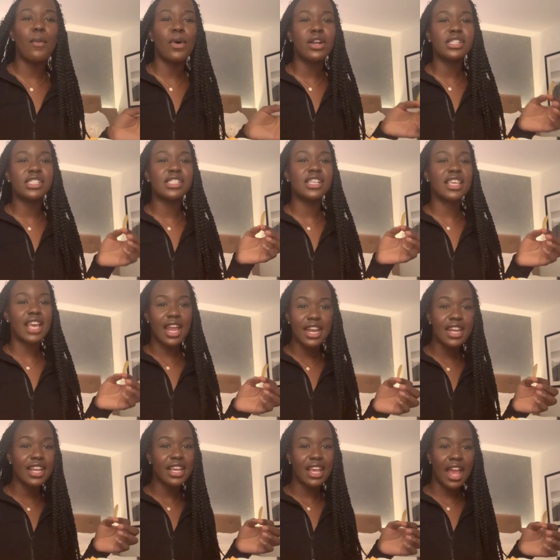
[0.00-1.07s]
want us to
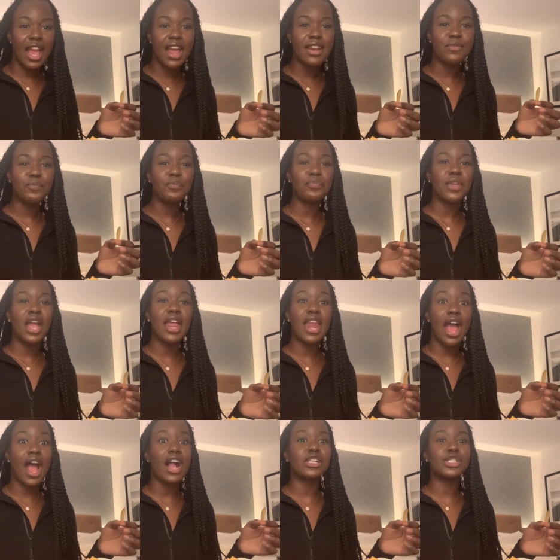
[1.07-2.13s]
get it again
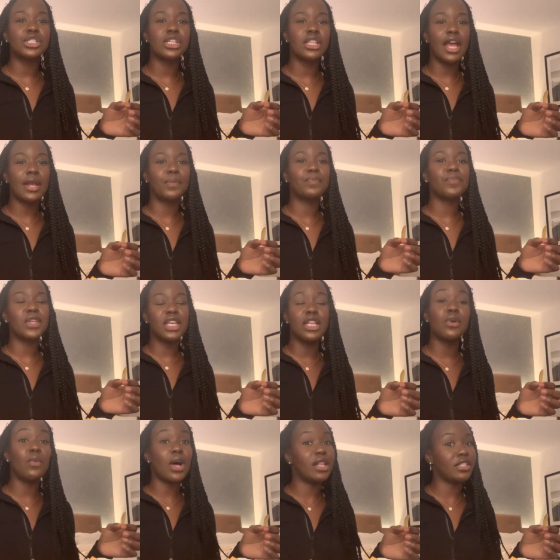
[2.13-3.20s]
and actually like
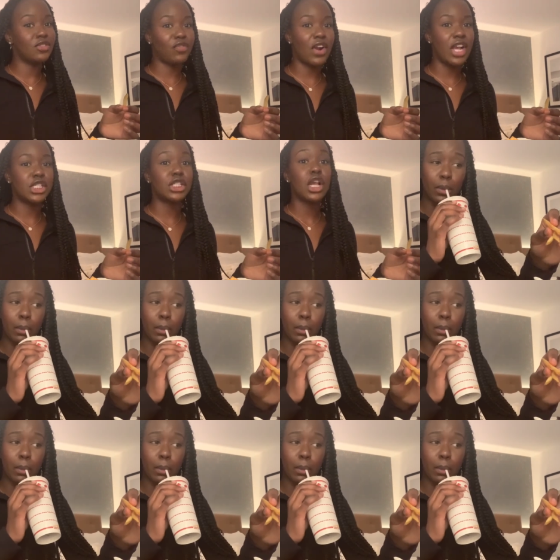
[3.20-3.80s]
eat it while it's fresh.